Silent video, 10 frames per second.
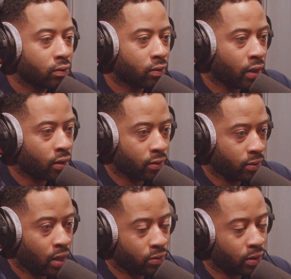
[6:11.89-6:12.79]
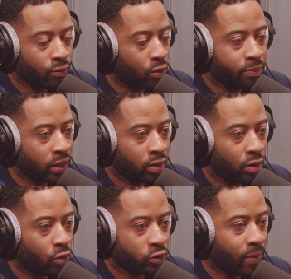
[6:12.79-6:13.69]
They they will be
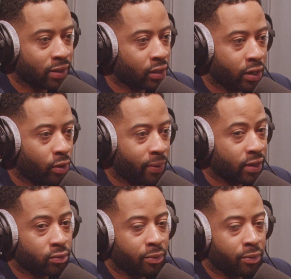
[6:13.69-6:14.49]
automatically replaced.